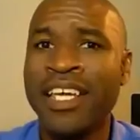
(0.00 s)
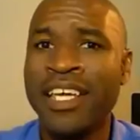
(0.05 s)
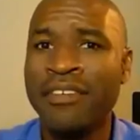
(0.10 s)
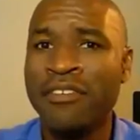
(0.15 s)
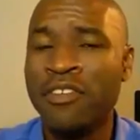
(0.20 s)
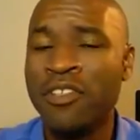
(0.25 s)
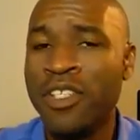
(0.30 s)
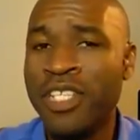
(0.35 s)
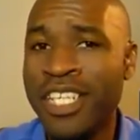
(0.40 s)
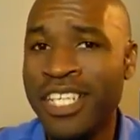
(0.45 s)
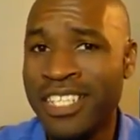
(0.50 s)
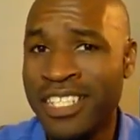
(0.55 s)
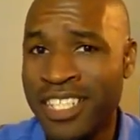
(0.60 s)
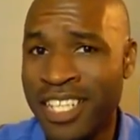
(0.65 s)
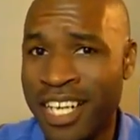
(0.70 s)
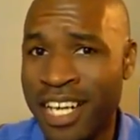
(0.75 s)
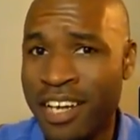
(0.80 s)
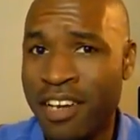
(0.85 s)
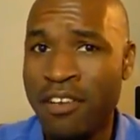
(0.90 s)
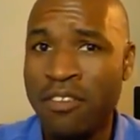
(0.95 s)
if you get
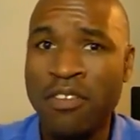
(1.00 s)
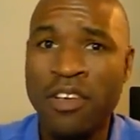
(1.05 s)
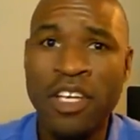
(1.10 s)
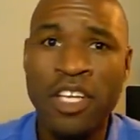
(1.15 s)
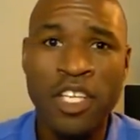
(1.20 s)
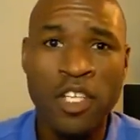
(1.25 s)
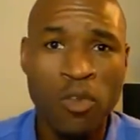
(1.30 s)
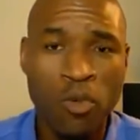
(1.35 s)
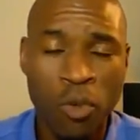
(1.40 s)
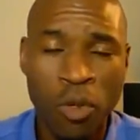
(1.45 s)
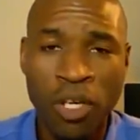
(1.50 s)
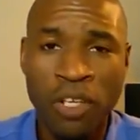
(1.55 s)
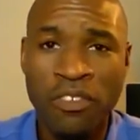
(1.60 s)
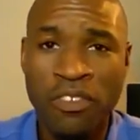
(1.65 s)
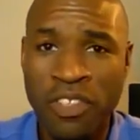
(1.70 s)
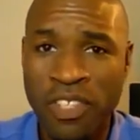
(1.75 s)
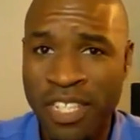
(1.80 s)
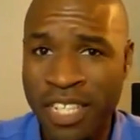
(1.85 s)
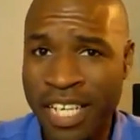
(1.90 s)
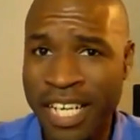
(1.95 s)
sent out, you work
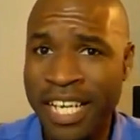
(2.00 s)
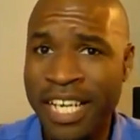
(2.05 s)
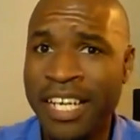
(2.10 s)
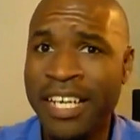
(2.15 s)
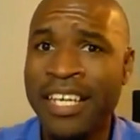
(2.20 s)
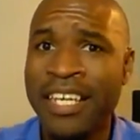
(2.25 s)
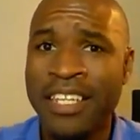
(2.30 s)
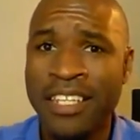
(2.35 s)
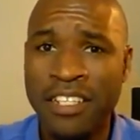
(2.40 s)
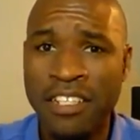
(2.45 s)
for the day,